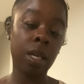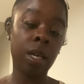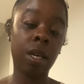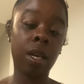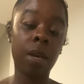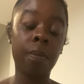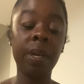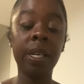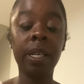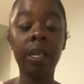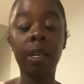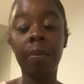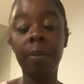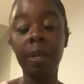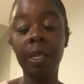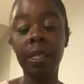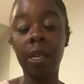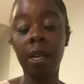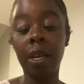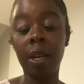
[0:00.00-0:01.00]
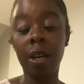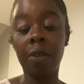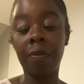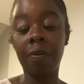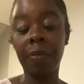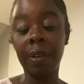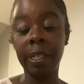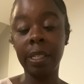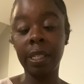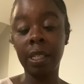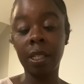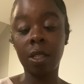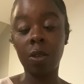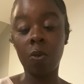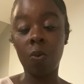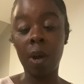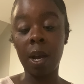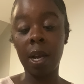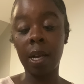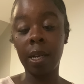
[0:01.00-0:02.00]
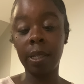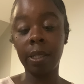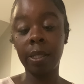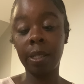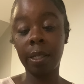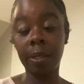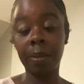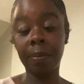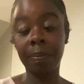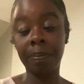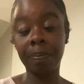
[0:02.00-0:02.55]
Give me, give me something here for the Six of Wands.